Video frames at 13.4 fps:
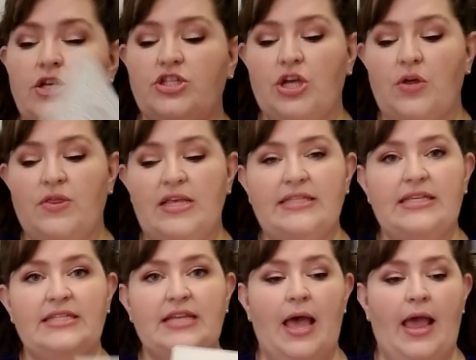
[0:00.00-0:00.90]
So
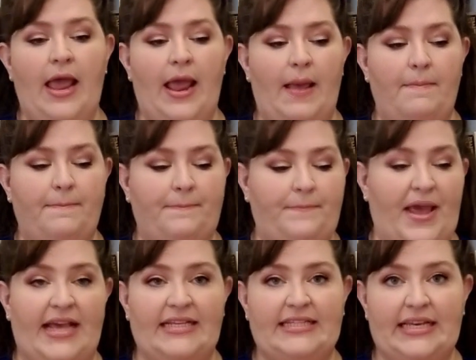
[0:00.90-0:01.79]
this is a
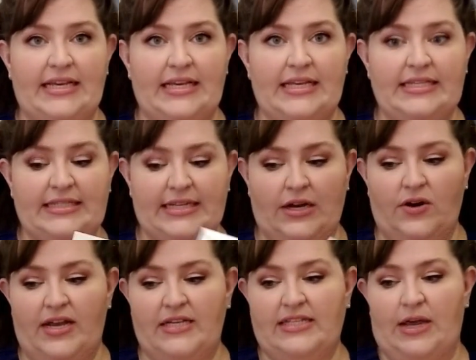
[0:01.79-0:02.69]
basic
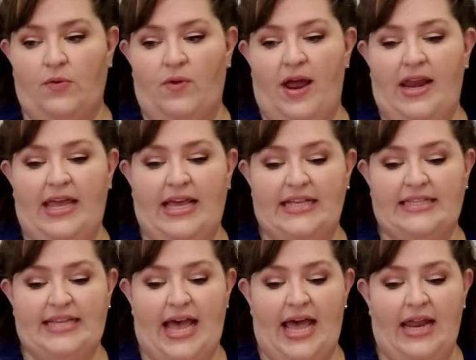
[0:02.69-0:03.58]
series. Get ready,
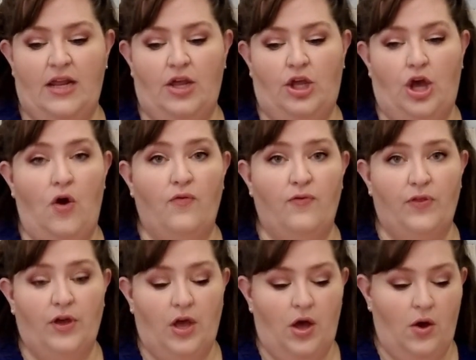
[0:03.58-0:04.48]
get set, go
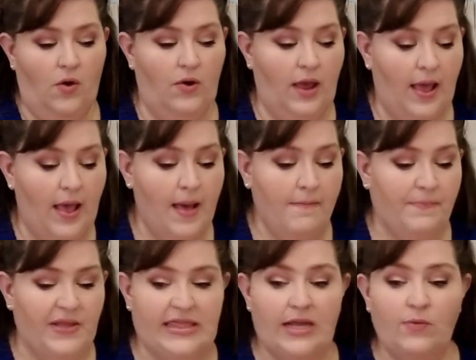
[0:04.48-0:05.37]
for the code.
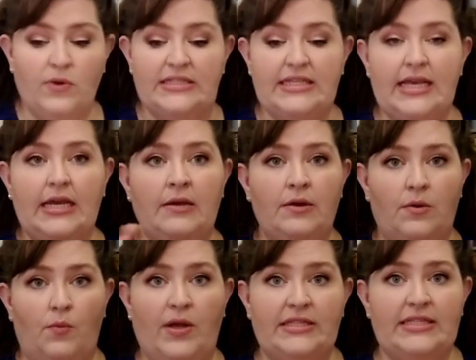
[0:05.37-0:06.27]
But then
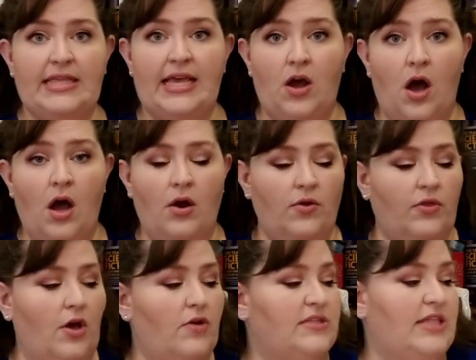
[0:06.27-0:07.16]
once they conquer
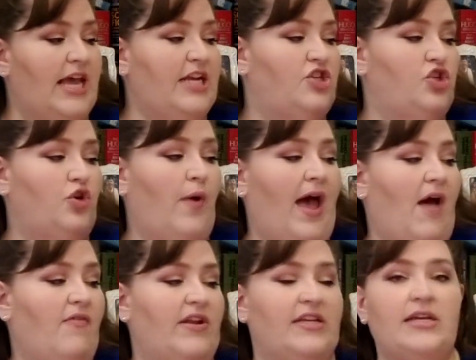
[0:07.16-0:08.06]
those, they do
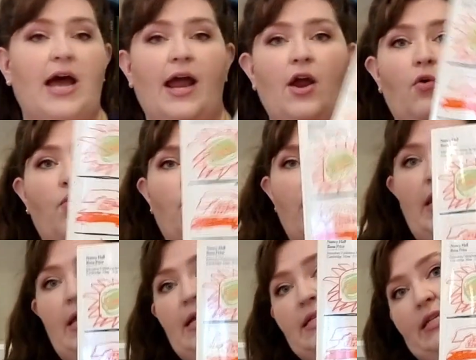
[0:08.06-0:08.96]
have an entire
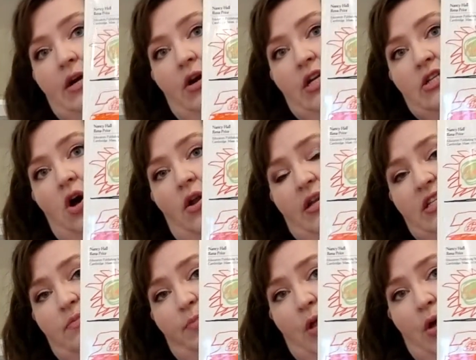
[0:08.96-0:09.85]
reading series called
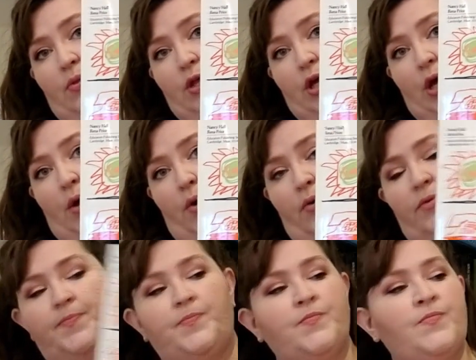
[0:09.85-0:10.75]
Explode the Code.
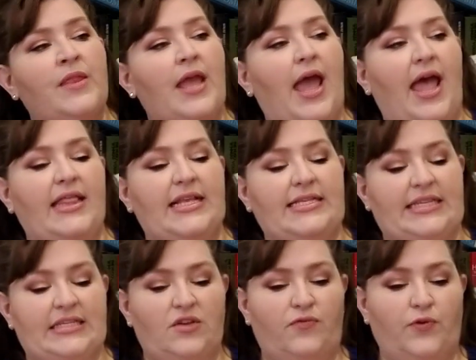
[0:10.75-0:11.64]
And
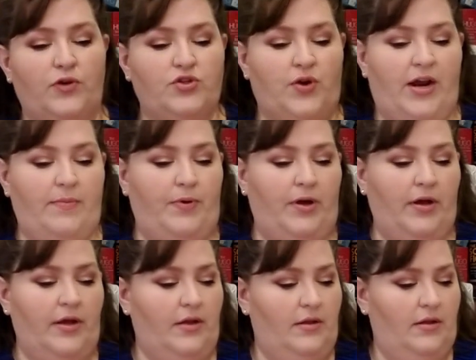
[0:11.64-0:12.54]
this is the first grade book.